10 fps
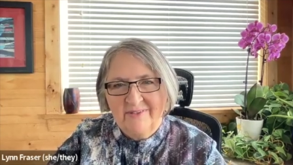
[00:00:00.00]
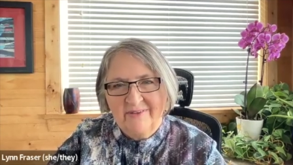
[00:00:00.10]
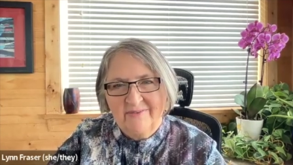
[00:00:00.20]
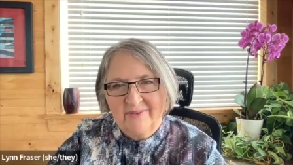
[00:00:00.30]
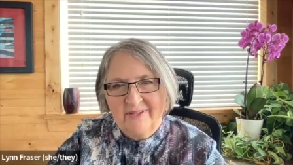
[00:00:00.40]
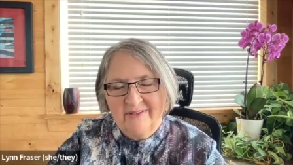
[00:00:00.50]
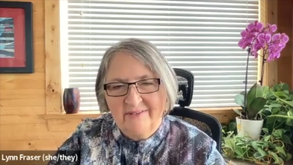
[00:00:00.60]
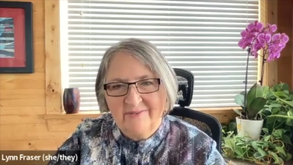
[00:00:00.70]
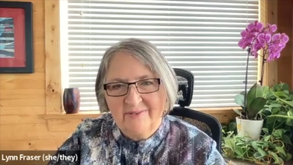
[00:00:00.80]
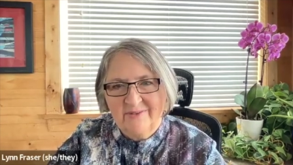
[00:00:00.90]
feel your feet on
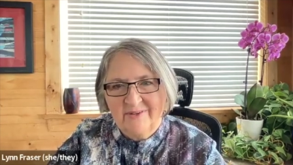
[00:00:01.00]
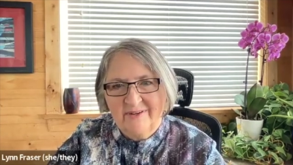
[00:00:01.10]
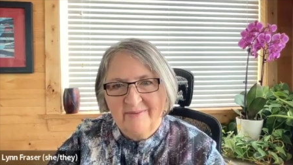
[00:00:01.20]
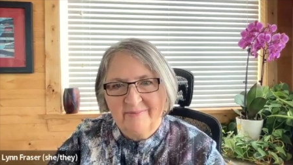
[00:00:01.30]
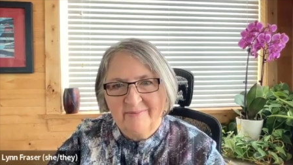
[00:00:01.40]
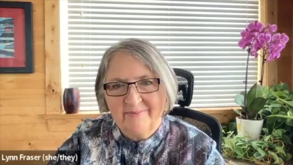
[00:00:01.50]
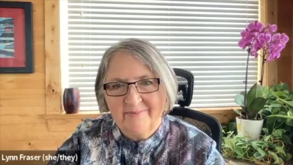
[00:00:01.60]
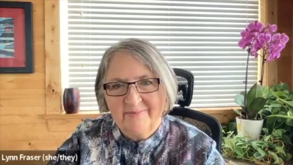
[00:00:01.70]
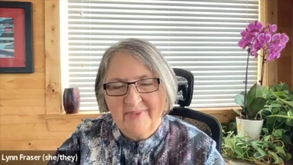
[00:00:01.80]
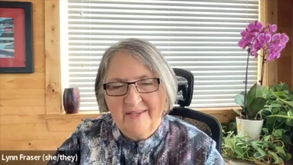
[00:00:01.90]
the floor.
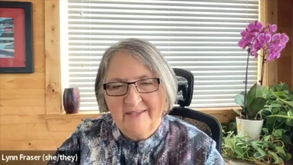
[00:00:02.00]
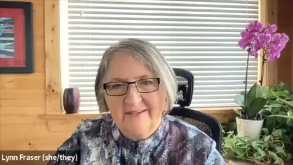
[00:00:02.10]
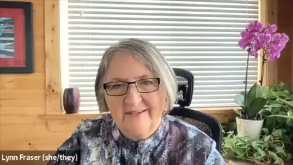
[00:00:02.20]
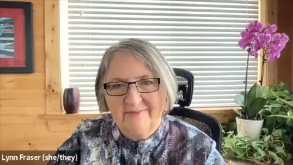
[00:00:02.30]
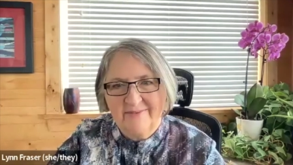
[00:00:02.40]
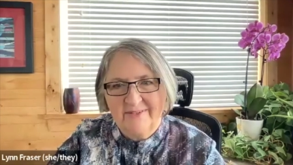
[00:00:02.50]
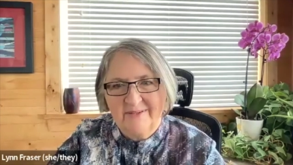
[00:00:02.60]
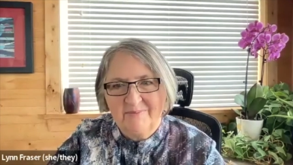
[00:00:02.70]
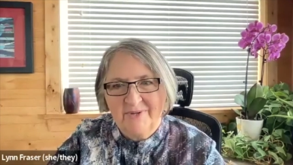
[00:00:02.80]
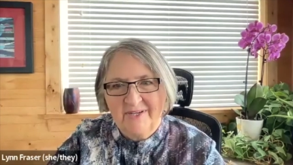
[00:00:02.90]
Take a few
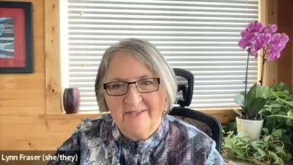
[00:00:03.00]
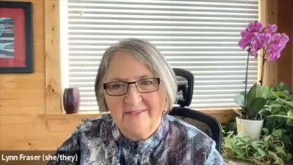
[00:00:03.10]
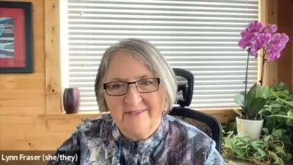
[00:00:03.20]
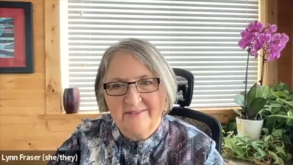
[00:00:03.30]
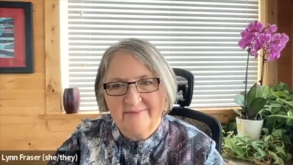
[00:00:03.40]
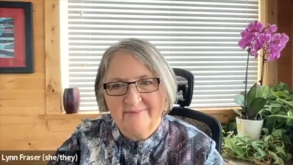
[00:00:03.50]
deep breaths.